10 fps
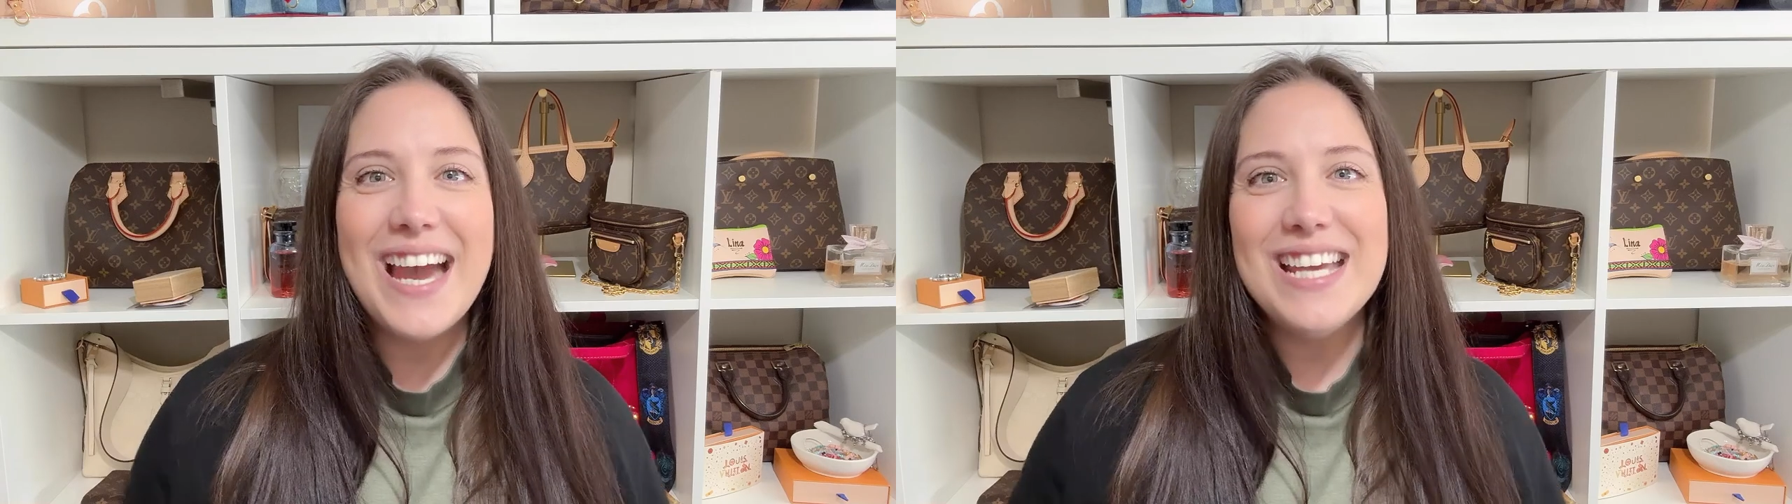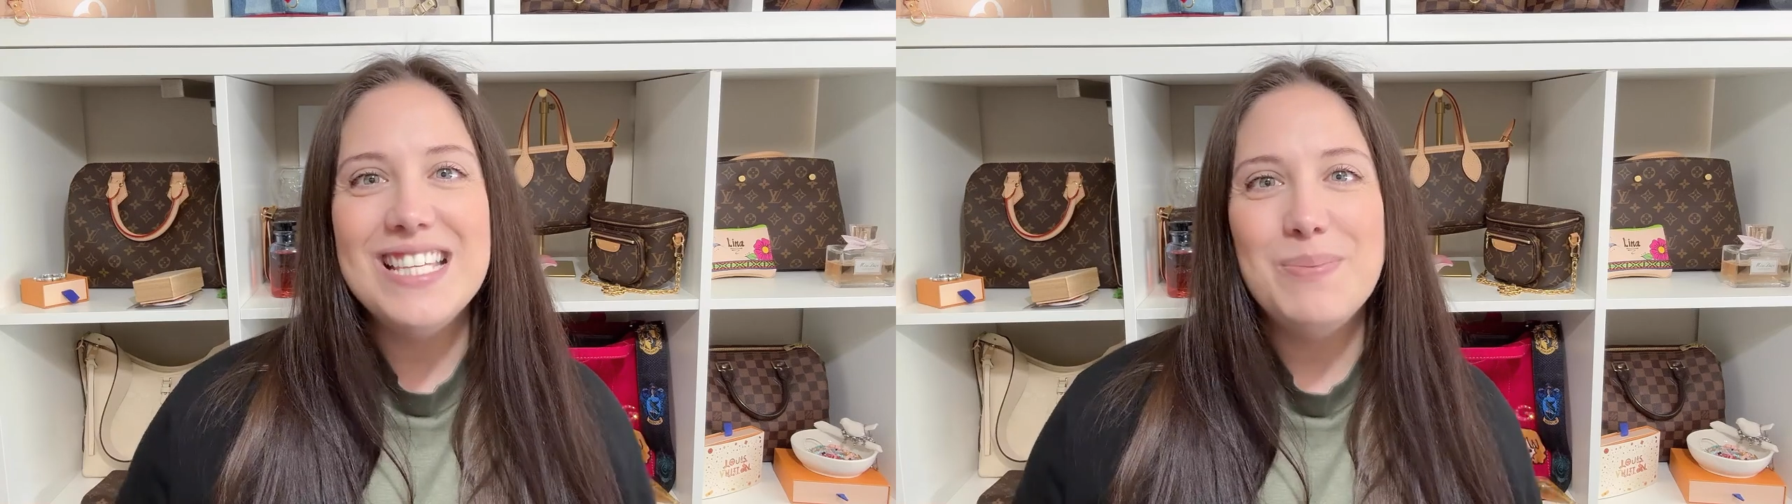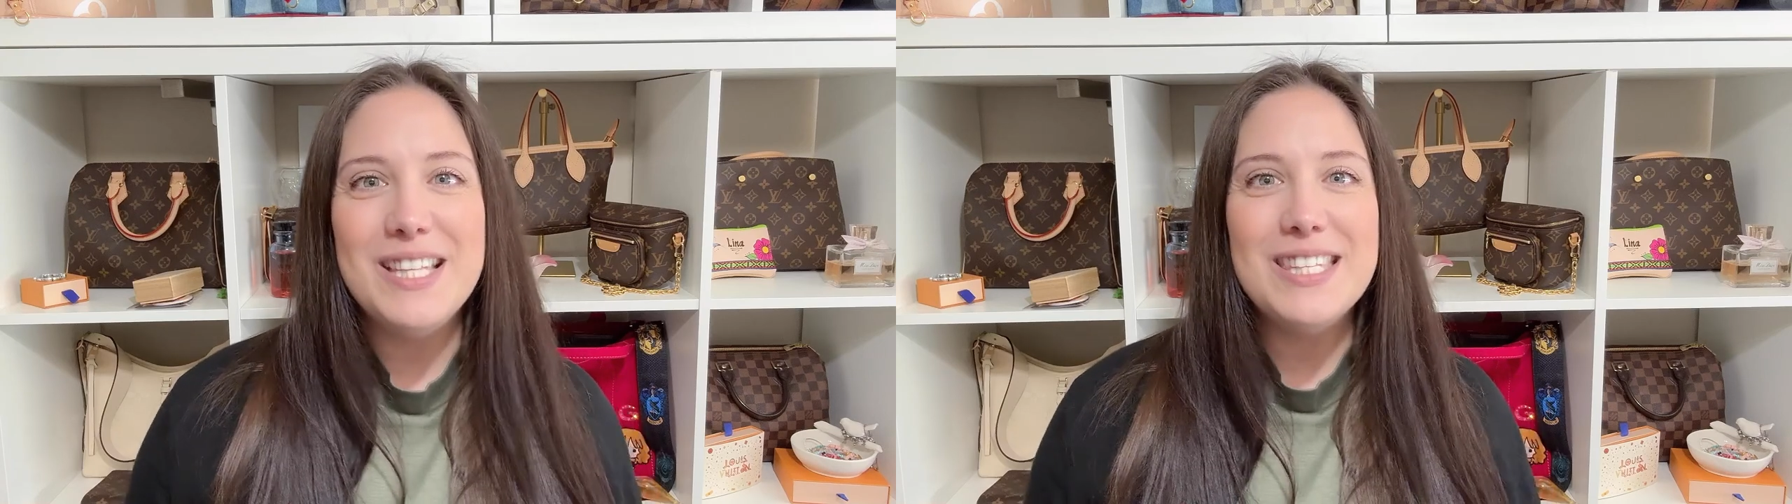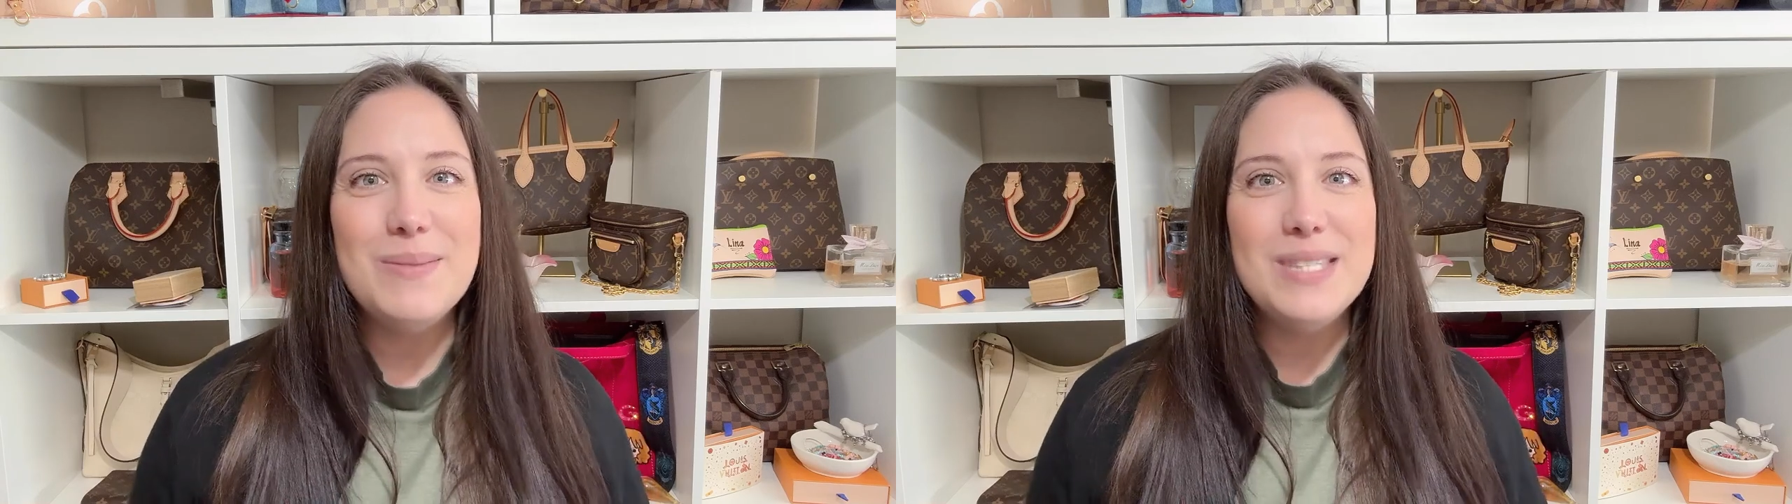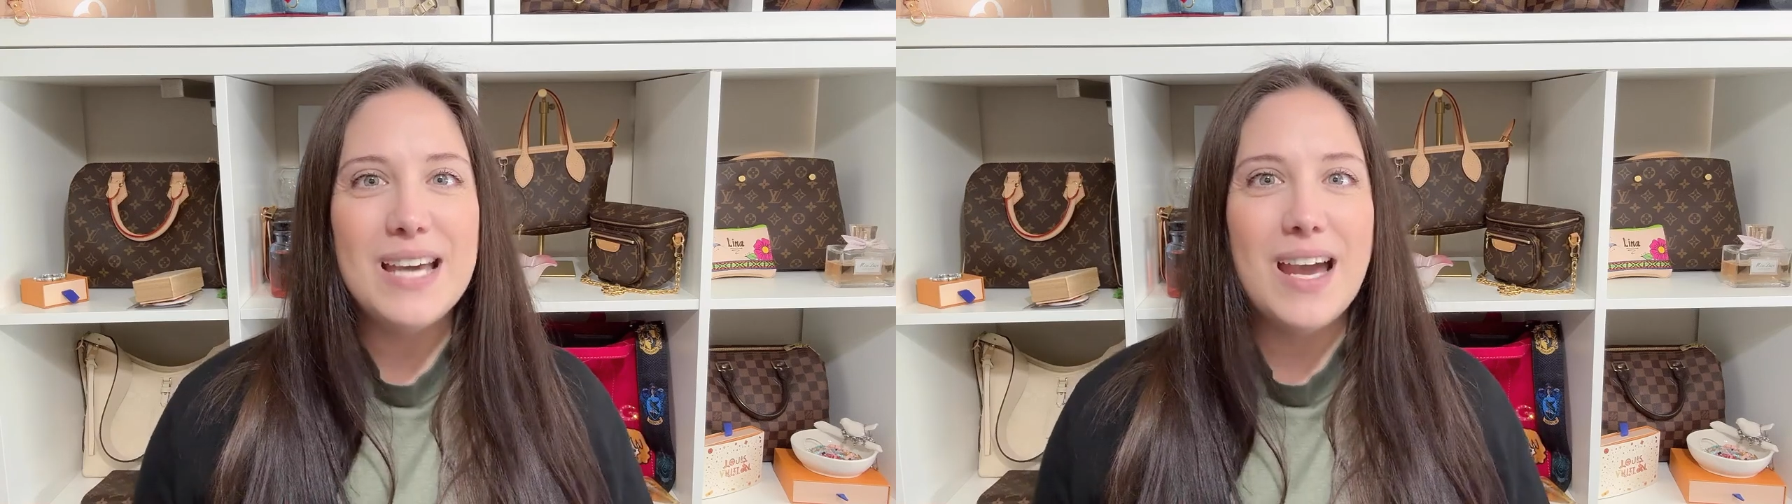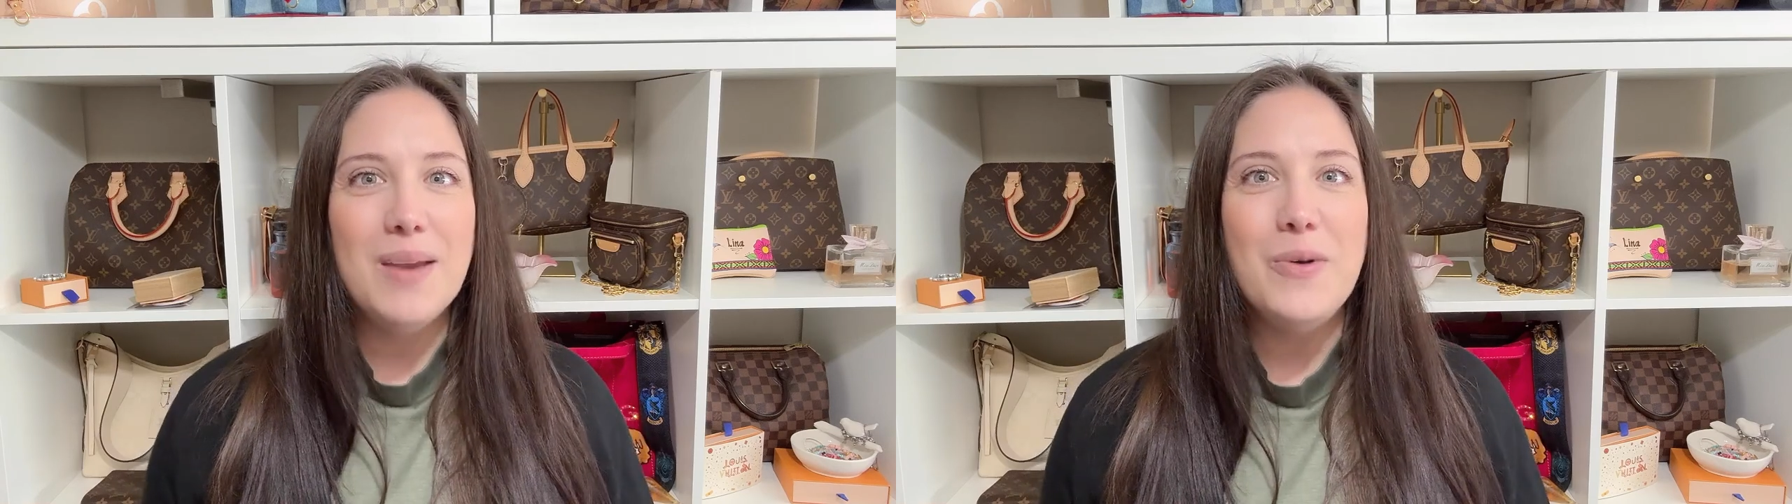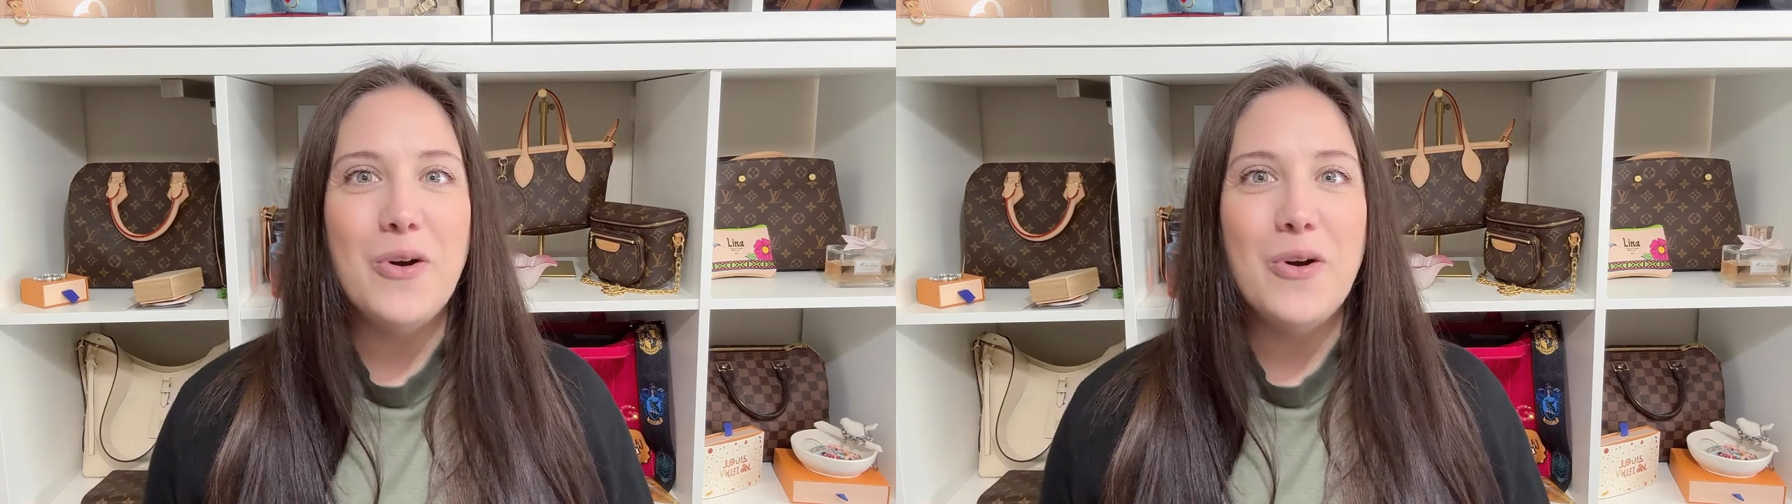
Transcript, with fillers: I spent some time